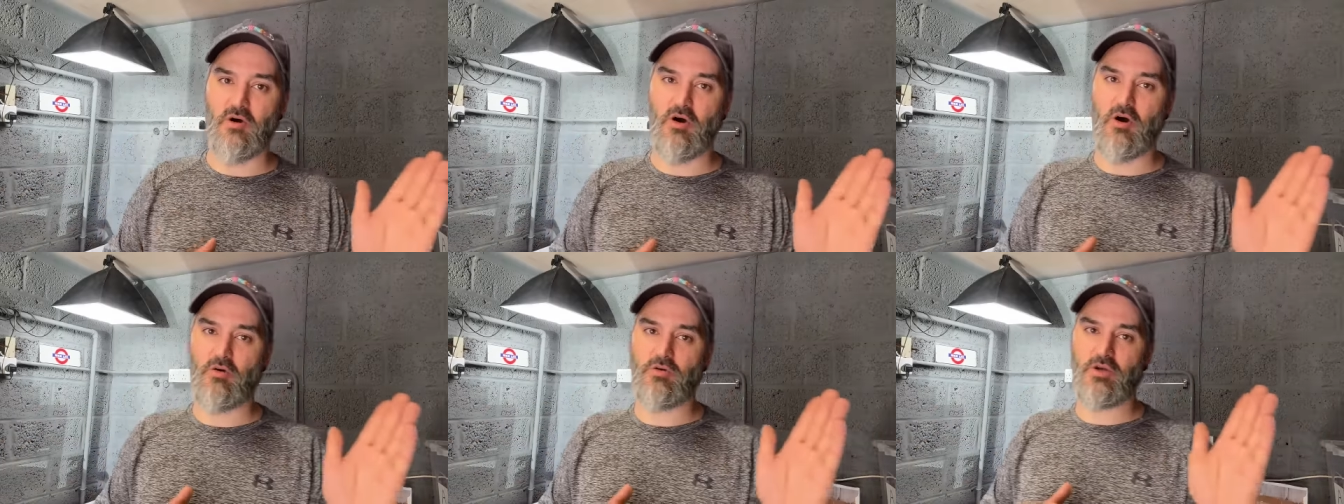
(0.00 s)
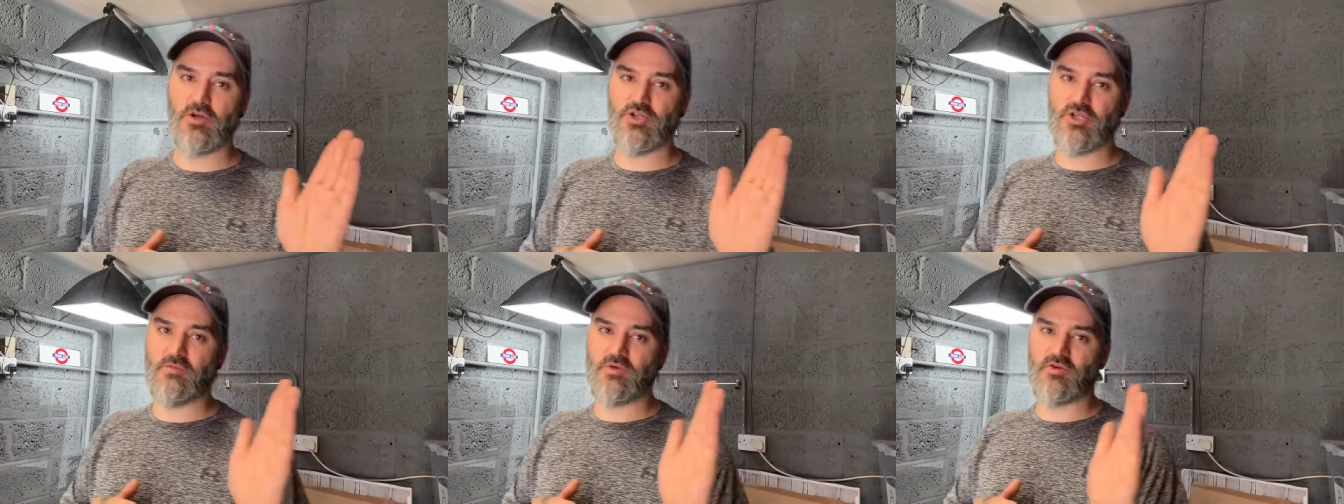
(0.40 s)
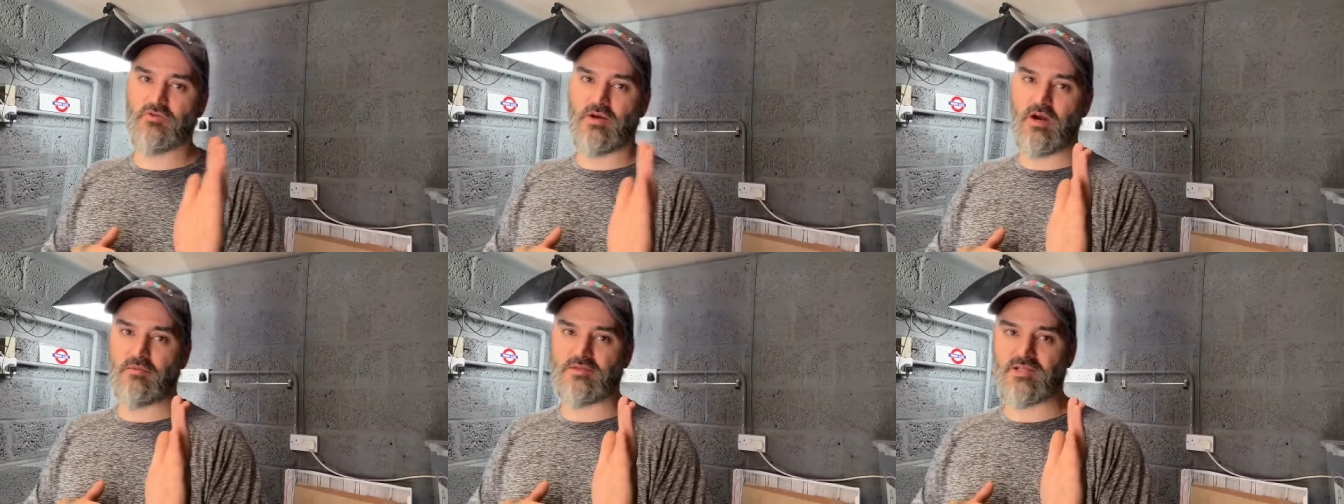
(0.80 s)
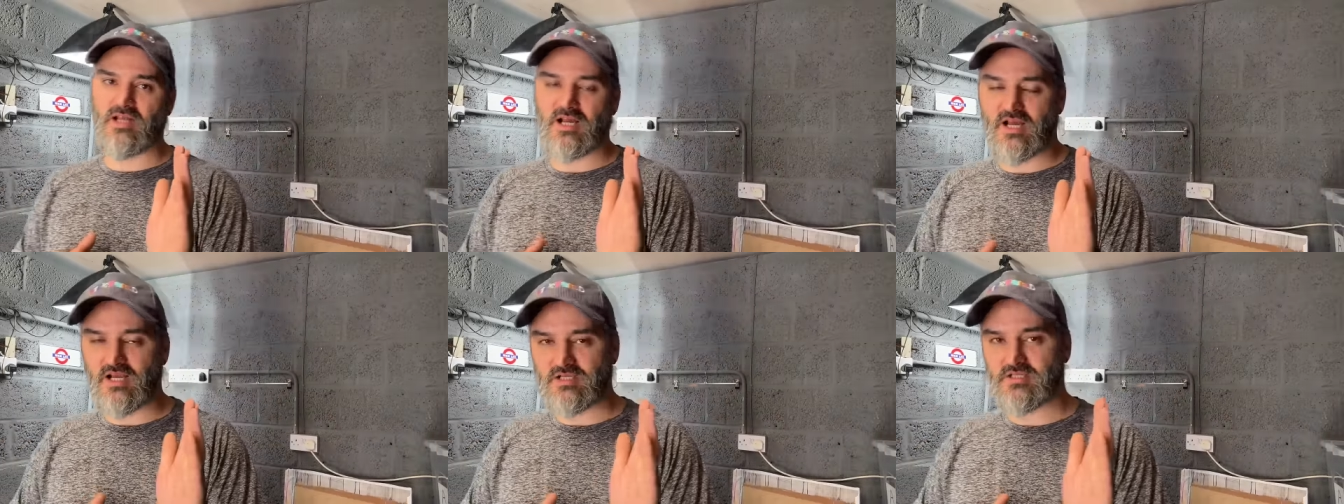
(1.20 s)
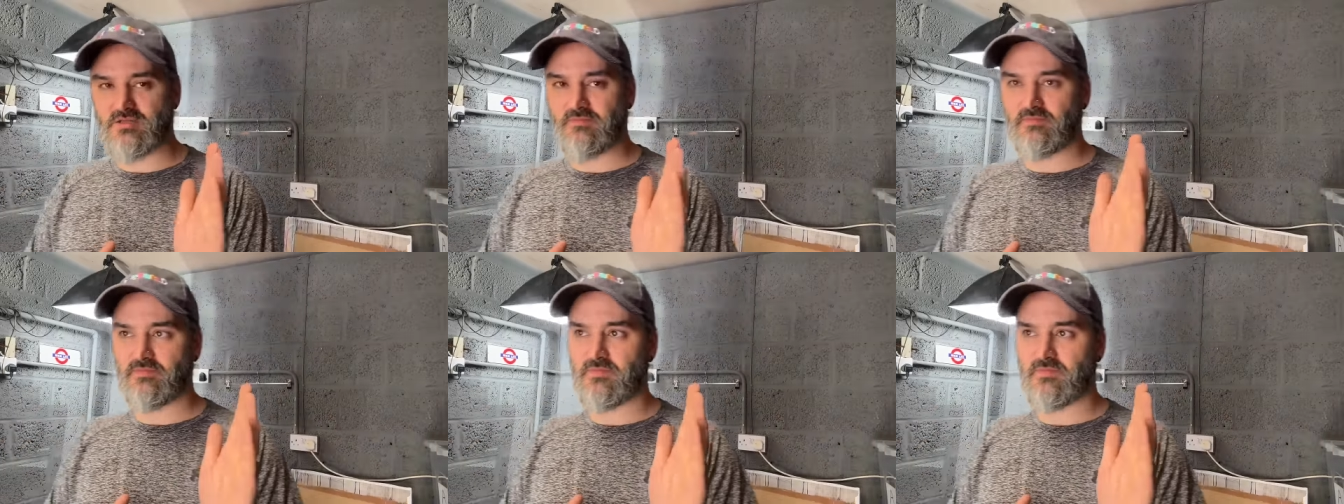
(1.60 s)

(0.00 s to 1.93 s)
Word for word: whole YouTube career up to the last